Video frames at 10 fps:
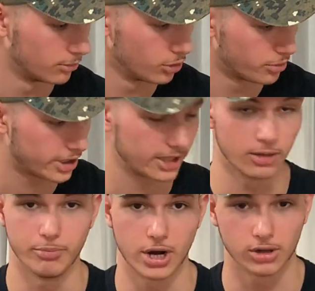lubricate
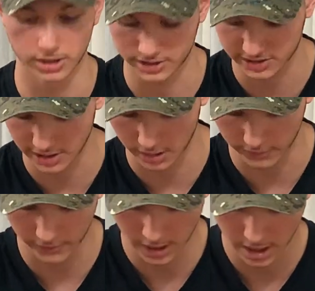the barrel
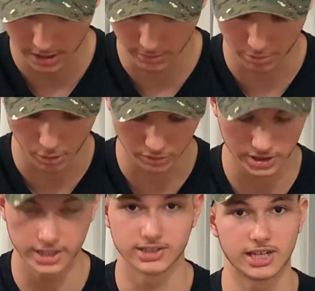itself, the
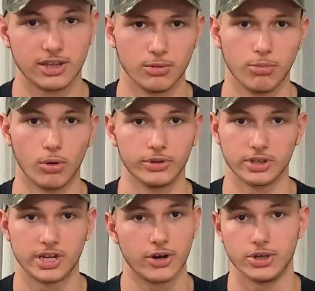bolt, inside the bolt, the
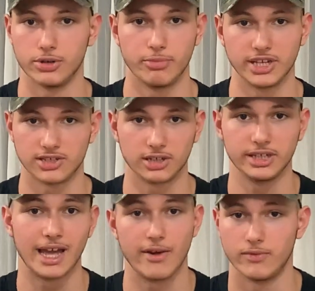carrier,
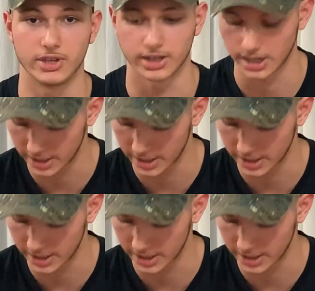basically everything.